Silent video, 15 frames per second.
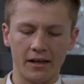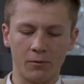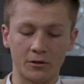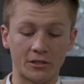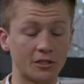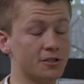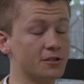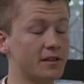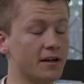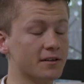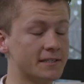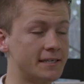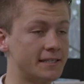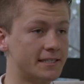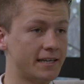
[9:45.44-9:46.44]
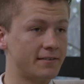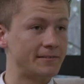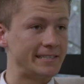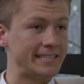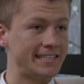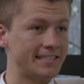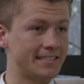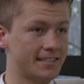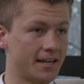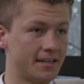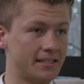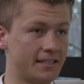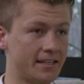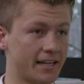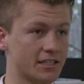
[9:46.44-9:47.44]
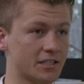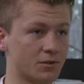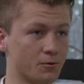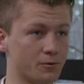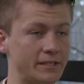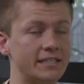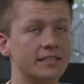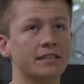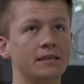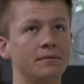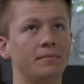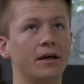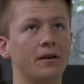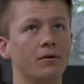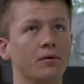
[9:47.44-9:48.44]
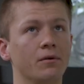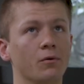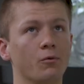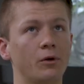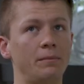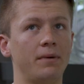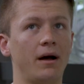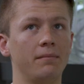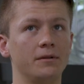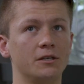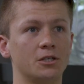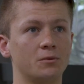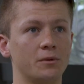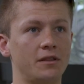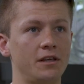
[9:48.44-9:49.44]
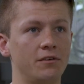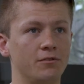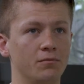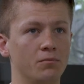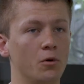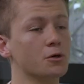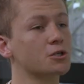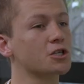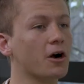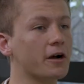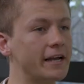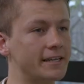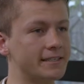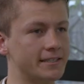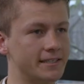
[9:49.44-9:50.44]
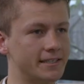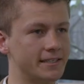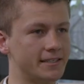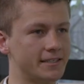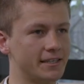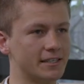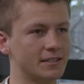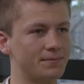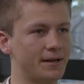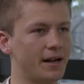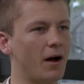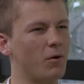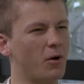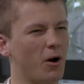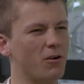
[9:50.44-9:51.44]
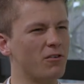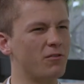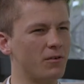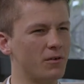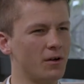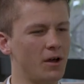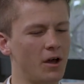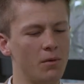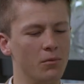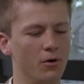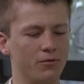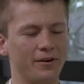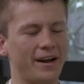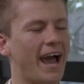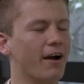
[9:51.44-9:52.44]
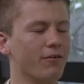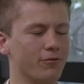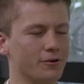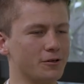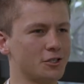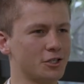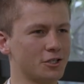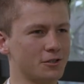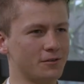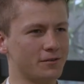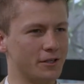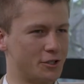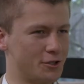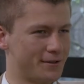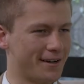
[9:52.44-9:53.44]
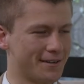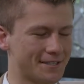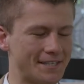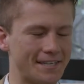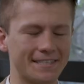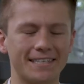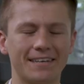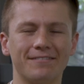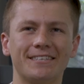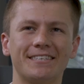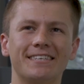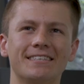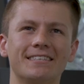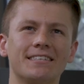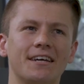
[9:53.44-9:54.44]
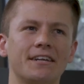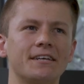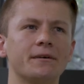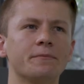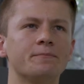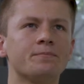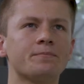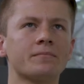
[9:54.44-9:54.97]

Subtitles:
was a 2017 study that's recently been republished with even more shocking statistics, but I'll go off more of an average, the 2017 study.